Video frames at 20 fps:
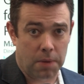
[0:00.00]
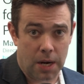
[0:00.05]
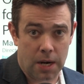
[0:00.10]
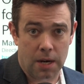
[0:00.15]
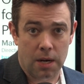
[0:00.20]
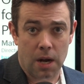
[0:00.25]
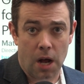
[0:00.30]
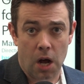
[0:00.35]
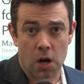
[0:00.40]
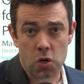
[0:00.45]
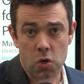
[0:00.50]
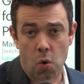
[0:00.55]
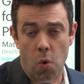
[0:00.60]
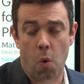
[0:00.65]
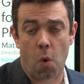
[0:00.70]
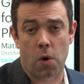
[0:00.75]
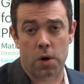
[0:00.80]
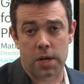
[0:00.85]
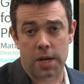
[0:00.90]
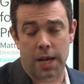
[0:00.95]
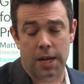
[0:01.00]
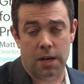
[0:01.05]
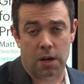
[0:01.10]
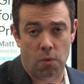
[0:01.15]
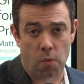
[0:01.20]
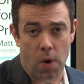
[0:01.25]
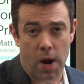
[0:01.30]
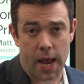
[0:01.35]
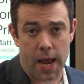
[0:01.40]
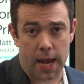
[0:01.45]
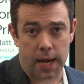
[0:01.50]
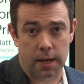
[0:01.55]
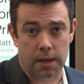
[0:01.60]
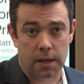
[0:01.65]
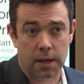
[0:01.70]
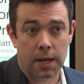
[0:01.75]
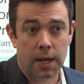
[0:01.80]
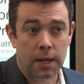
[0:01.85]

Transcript: in an uncoordinated way,